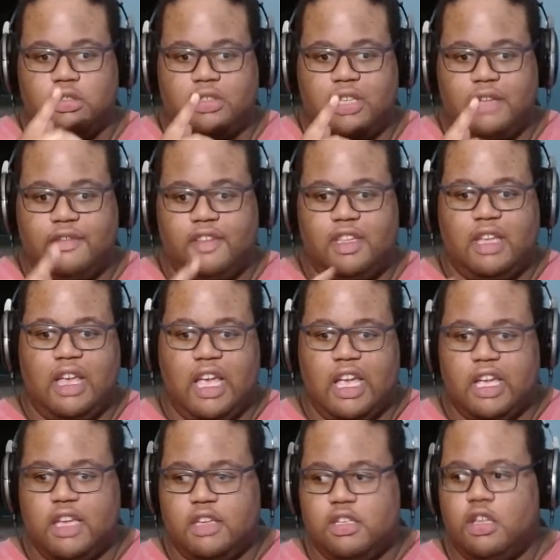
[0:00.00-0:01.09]
TV,
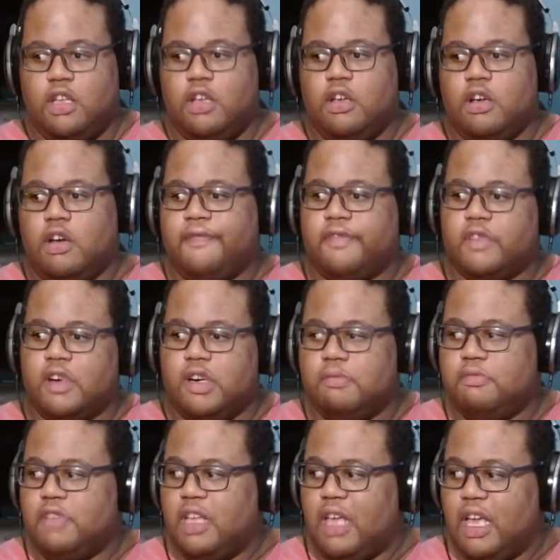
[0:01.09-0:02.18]
and
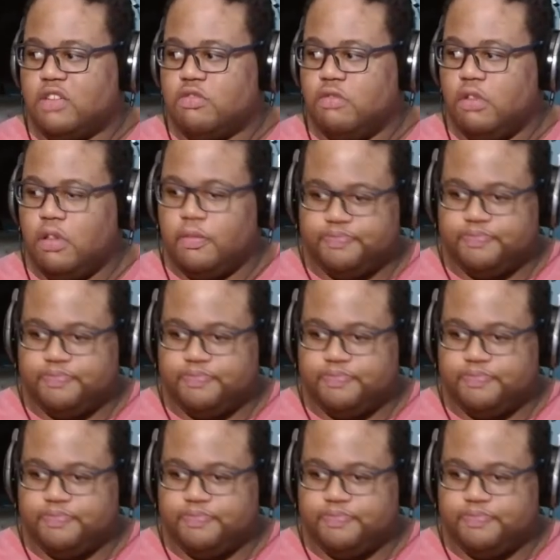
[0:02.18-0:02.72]
from actual